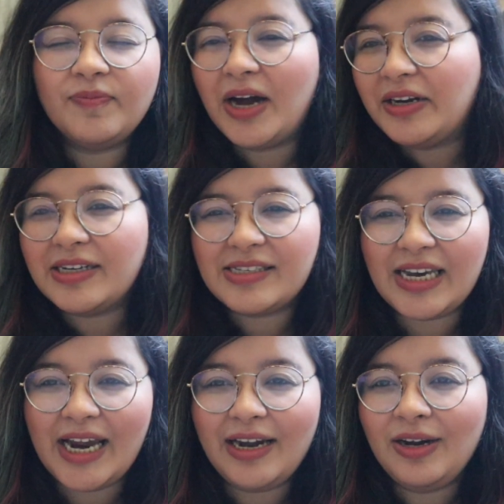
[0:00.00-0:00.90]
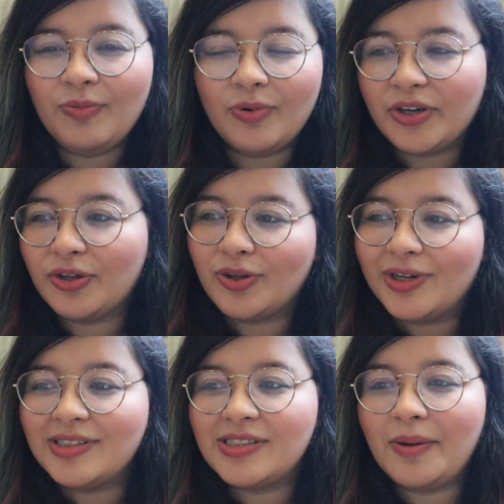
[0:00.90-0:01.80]
understand what your
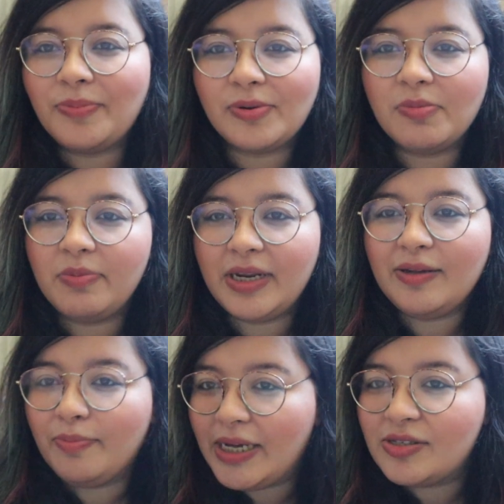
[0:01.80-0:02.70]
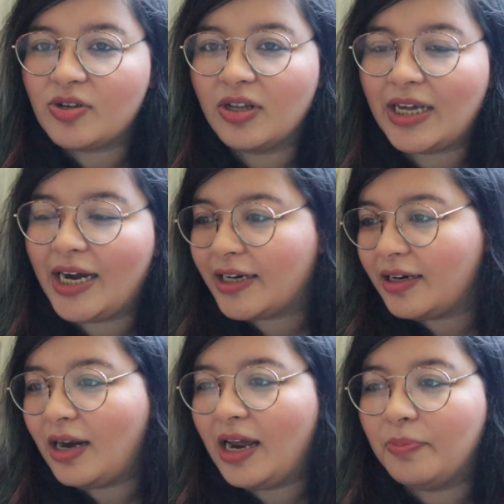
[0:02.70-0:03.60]
thoughts are probably based on that,
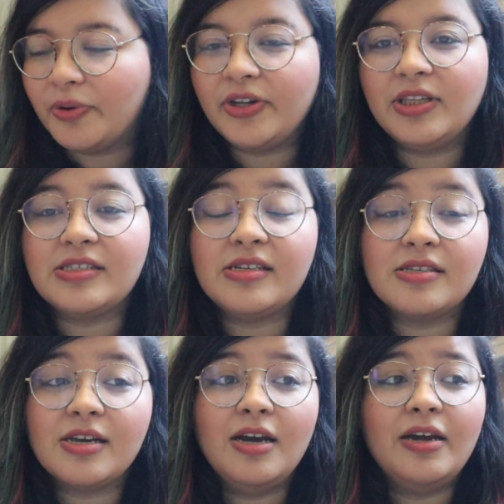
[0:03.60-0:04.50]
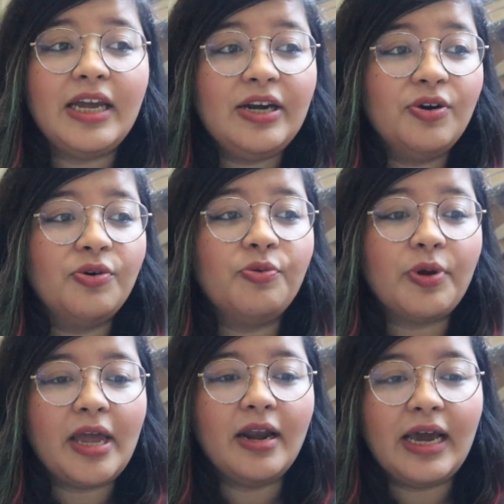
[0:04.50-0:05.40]
and put it. This is in no
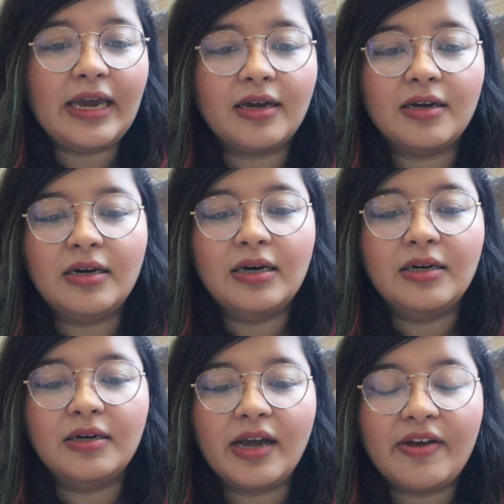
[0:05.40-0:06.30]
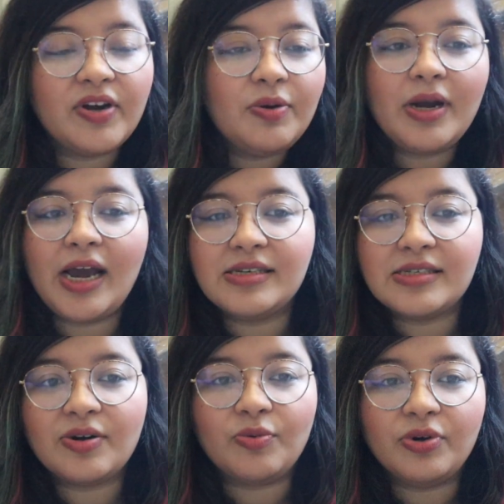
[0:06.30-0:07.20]
way like everyone has
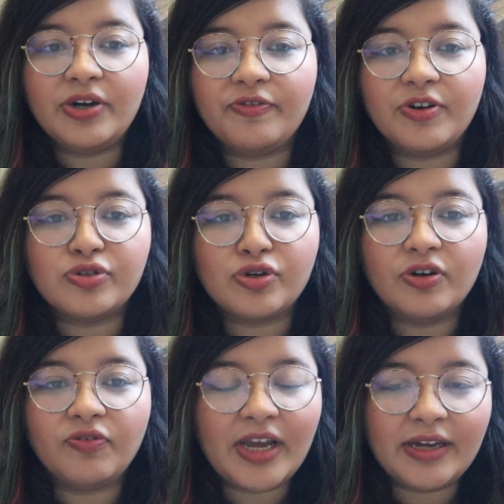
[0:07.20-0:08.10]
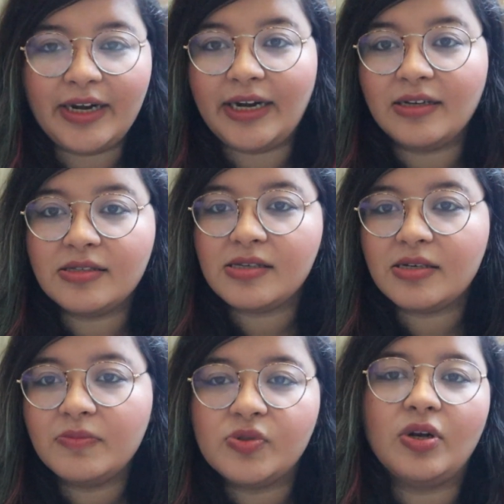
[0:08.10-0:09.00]
their own different sort of like rating
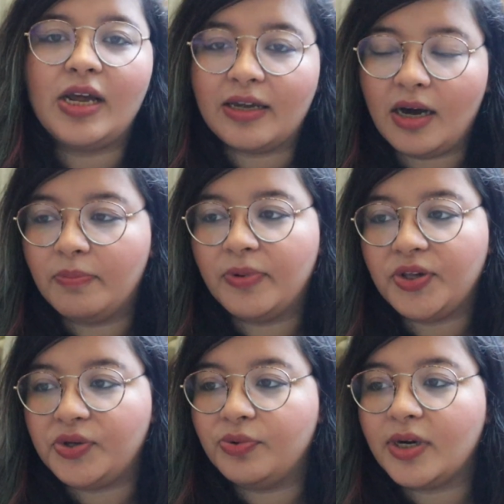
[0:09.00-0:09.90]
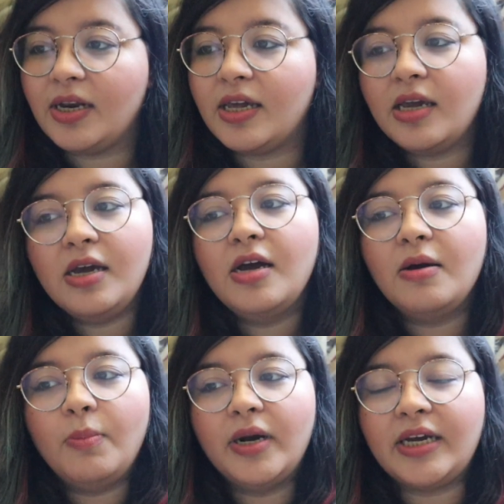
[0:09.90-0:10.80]
system, so like up to you really.
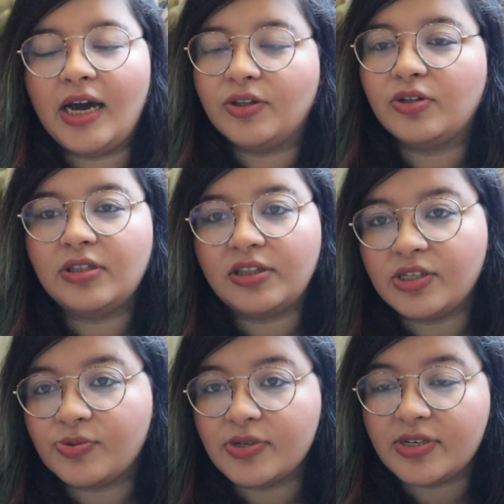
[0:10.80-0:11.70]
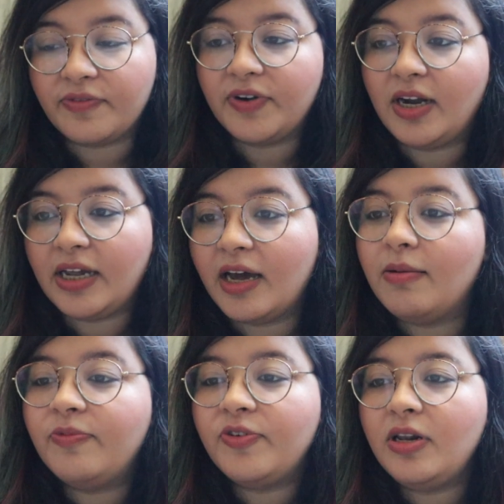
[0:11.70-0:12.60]
But yeah, I thought that this was definitely
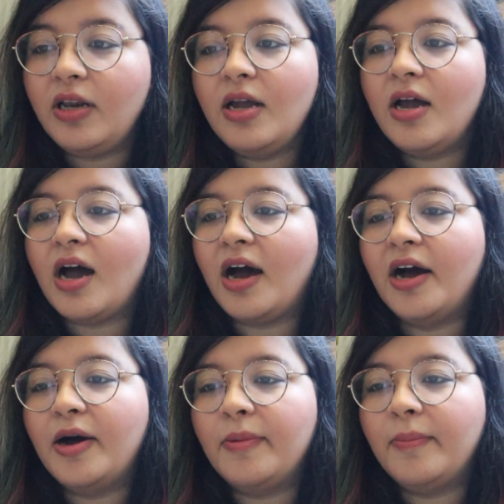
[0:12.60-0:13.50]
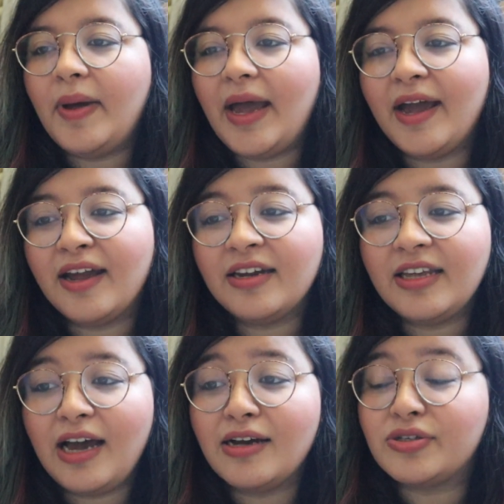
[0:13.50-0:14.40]
helpful. And
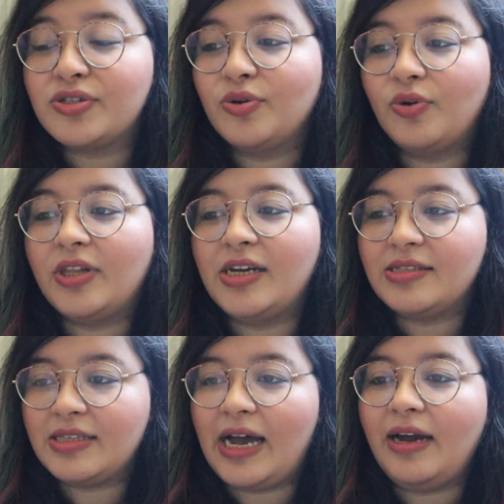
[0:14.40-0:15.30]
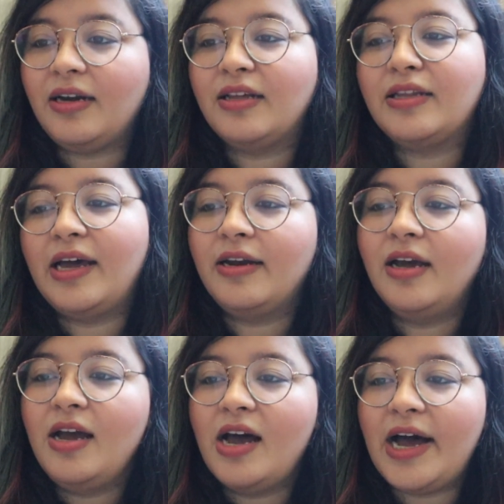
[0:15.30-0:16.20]
yeah, so there's that. And
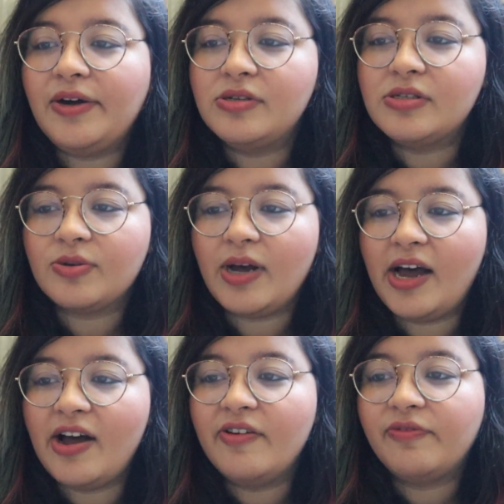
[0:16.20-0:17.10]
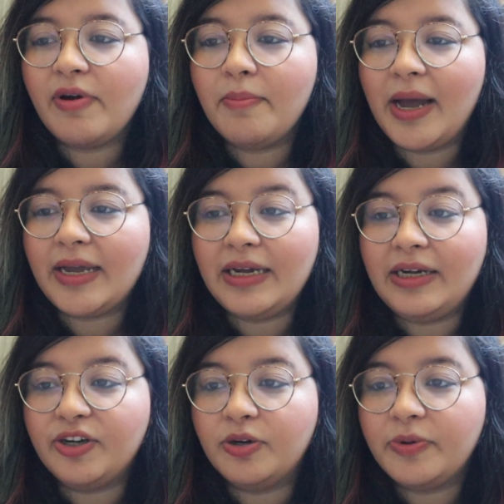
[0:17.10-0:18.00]
then I also have my
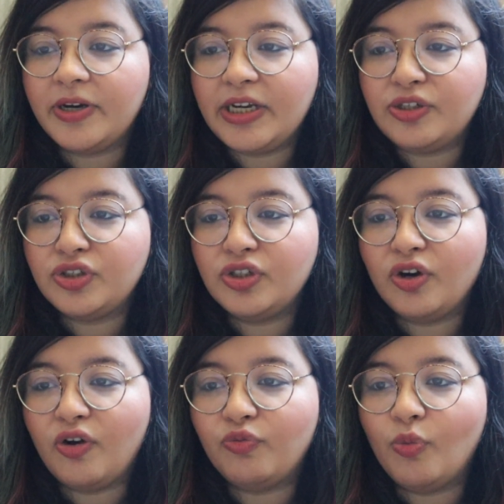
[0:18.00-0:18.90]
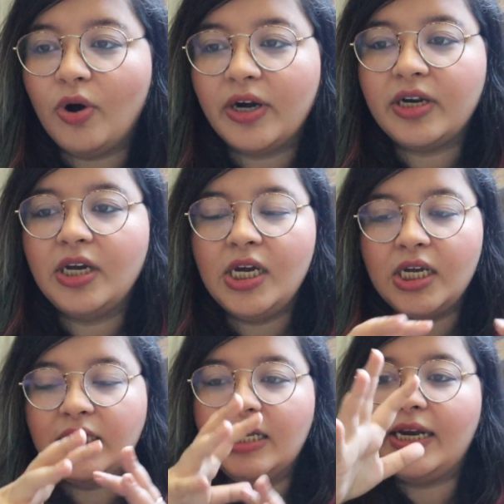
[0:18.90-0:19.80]
interpretation of what
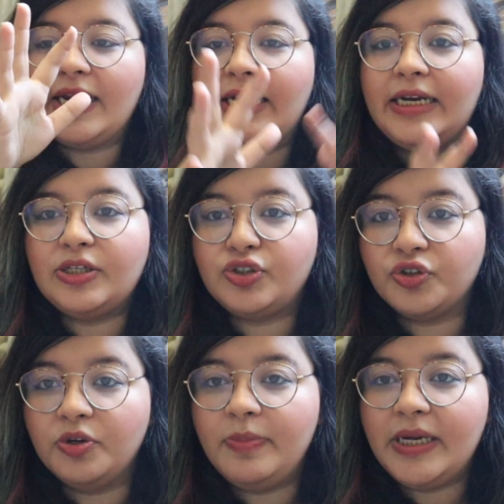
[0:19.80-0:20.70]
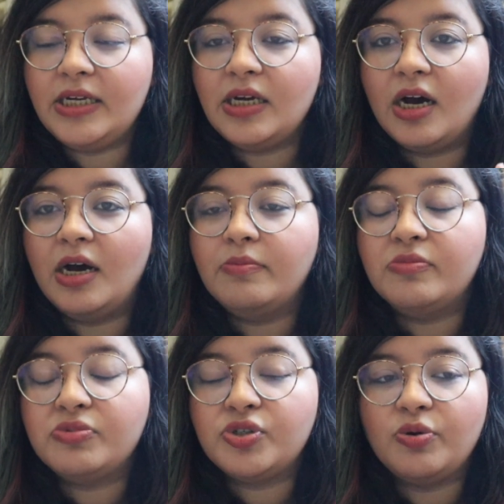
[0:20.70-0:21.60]
the rating should be.
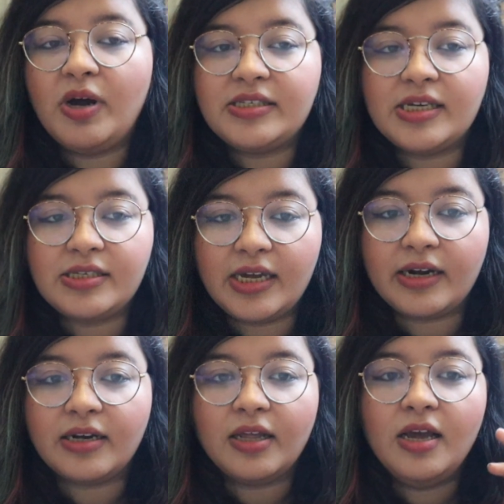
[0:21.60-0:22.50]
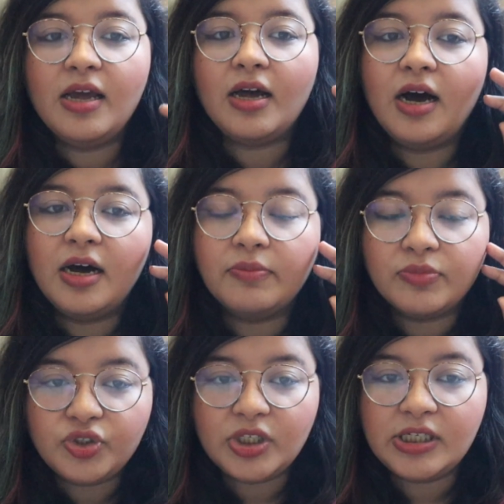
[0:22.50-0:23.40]
So as I said,
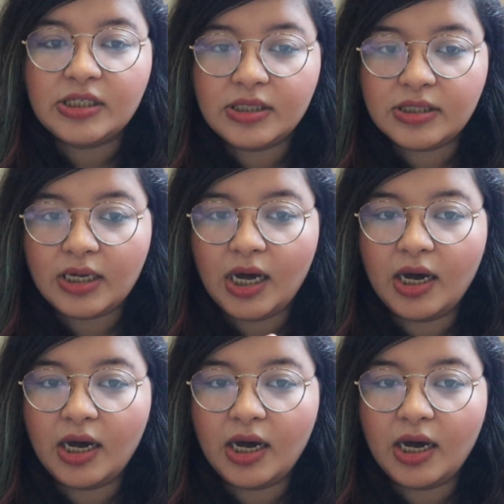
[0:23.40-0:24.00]
G's